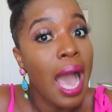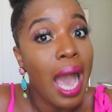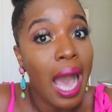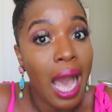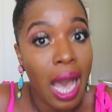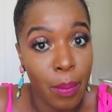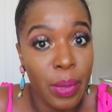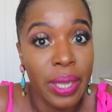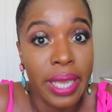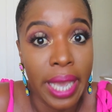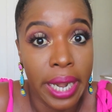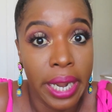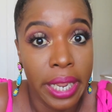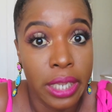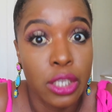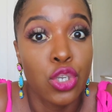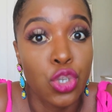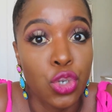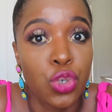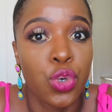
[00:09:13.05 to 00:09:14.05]
I'ma get
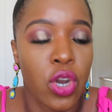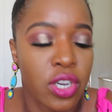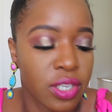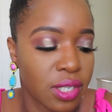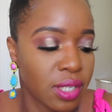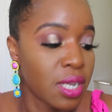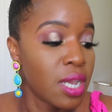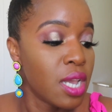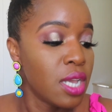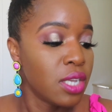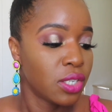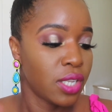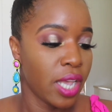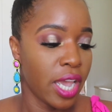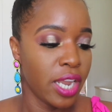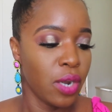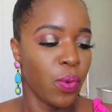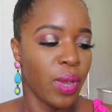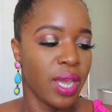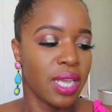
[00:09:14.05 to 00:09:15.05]
it, trust. So
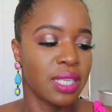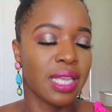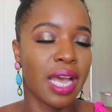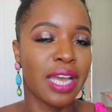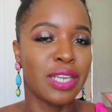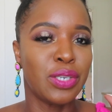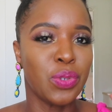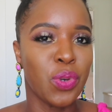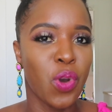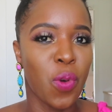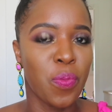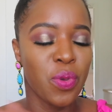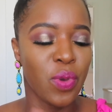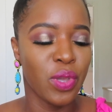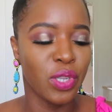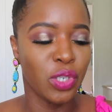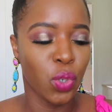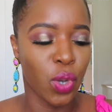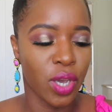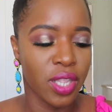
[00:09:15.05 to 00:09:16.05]
anyways, I do hope you
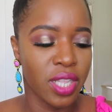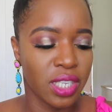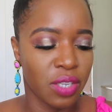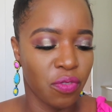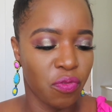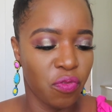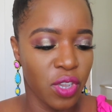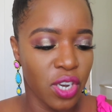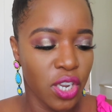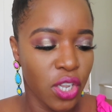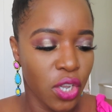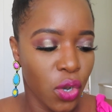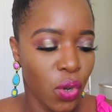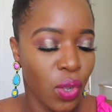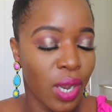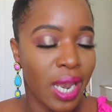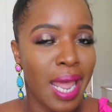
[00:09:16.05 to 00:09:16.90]
enjoy this video.